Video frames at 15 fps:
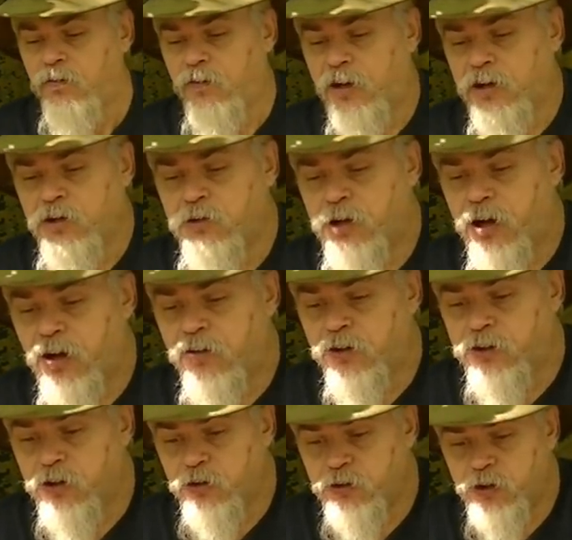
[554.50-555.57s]
Then you cut the
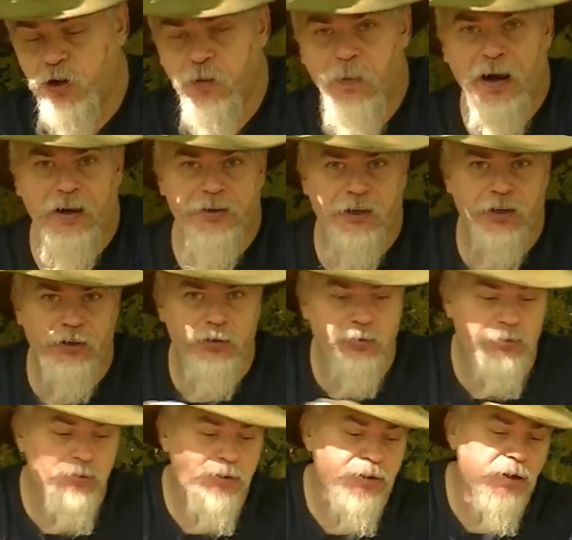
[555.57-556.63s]
two
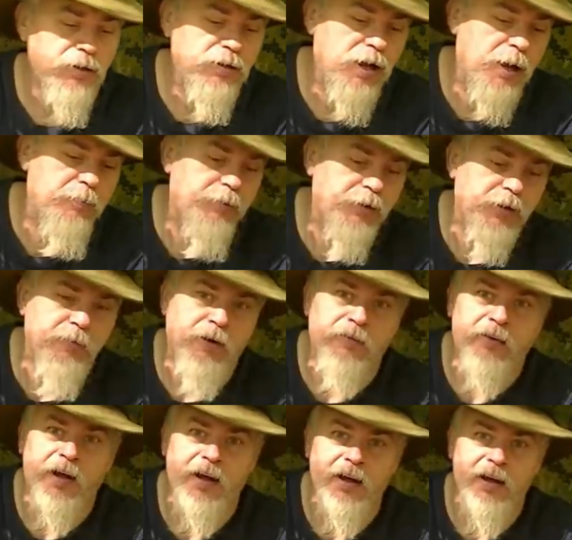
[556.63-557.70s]
2x2s and put them on
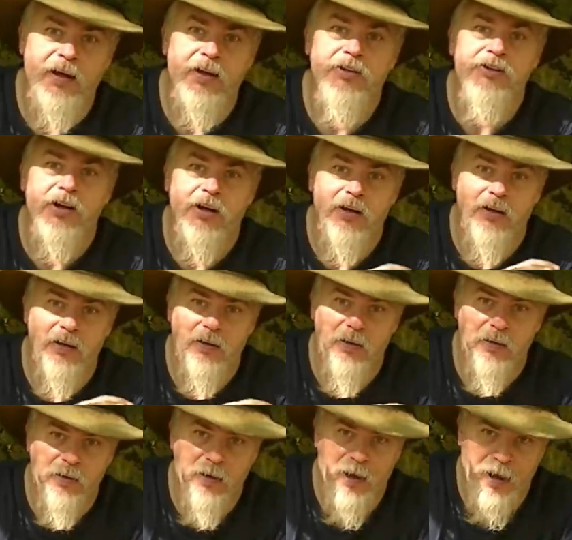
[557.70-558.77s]
the edge
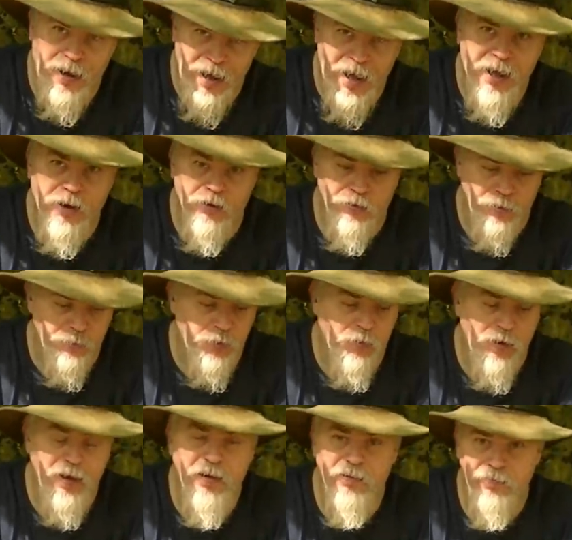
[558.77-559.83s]
and anchor them. Go
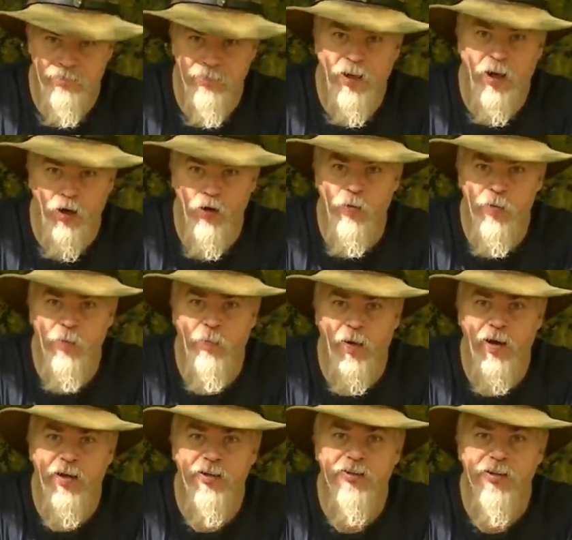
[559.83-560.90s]
ahead and glue them in
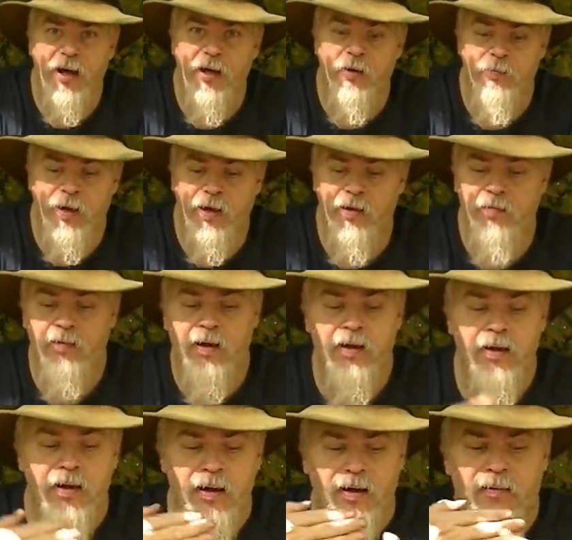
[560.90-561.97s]
place, nail them down.
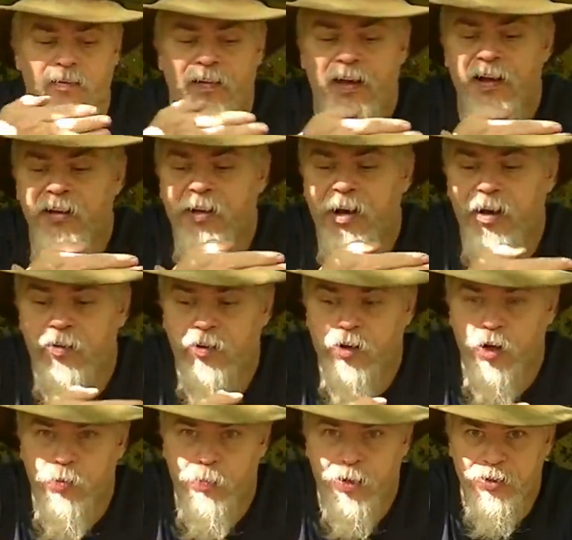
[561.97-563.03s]
Then cut the
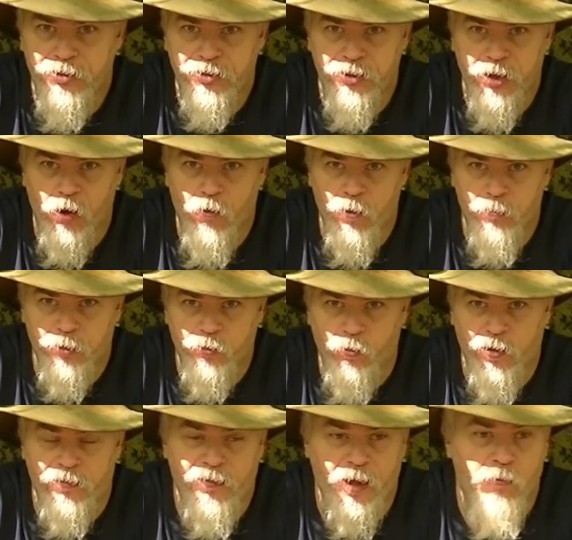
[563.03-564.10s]
two pieces to go in
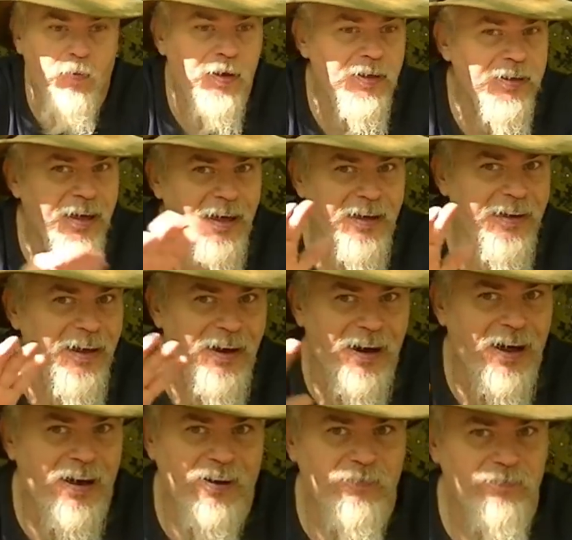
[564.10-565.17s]
between. That way you can't get it
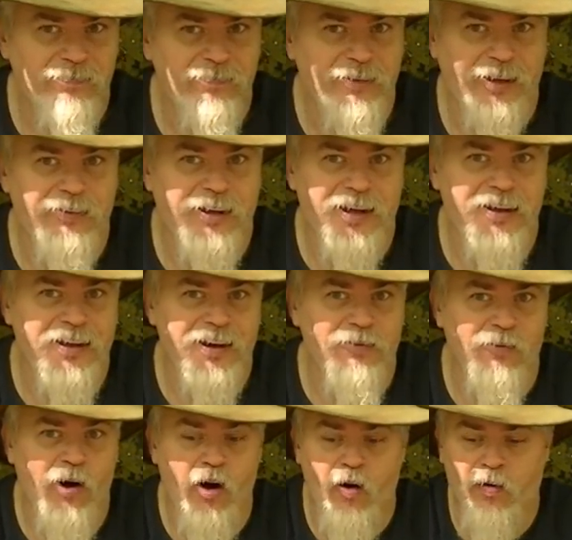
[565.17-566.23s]
out of, you know, can't get it
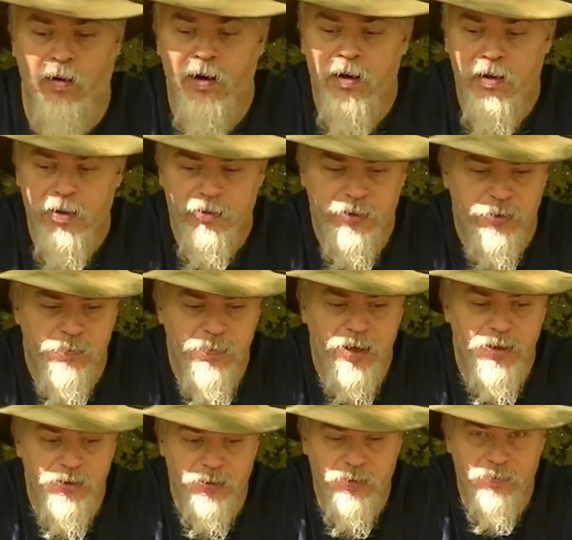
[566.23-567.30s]
wrong. Just
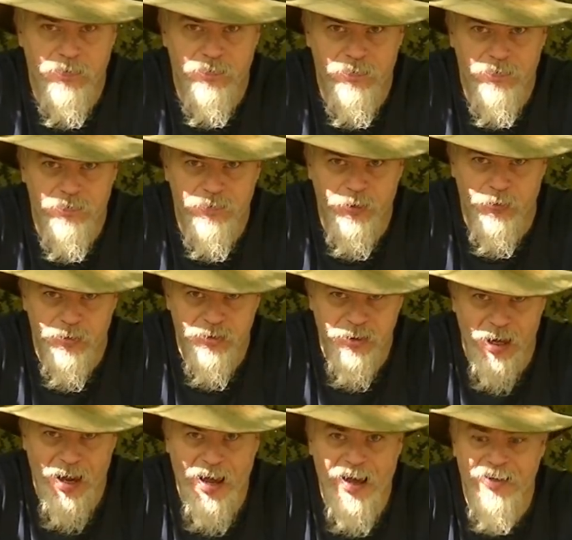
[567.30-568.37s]
measure it so it
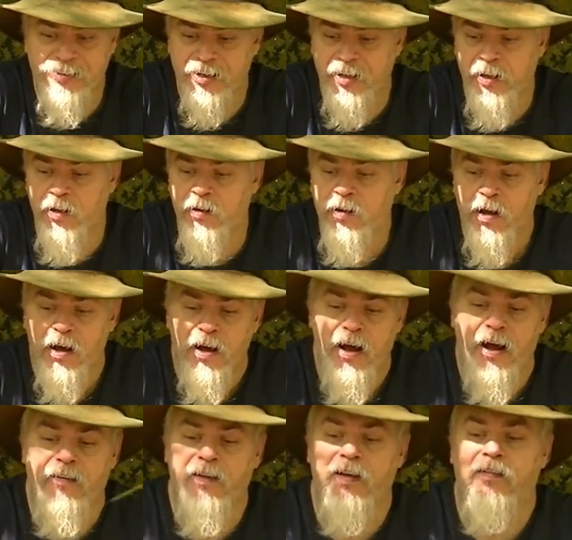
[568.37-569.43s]
slides in,
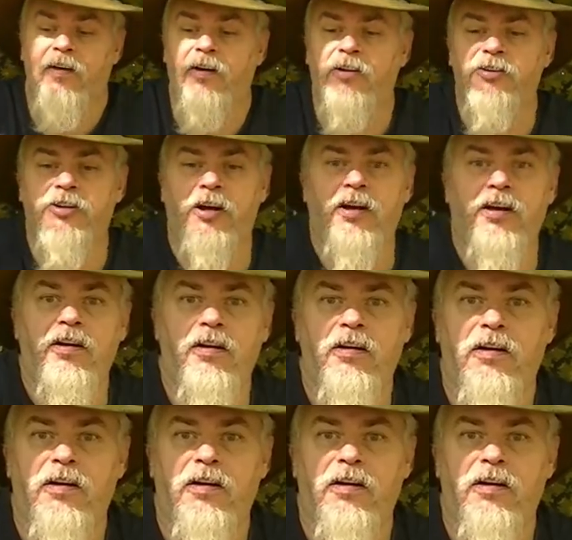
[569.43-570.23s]
and then there's a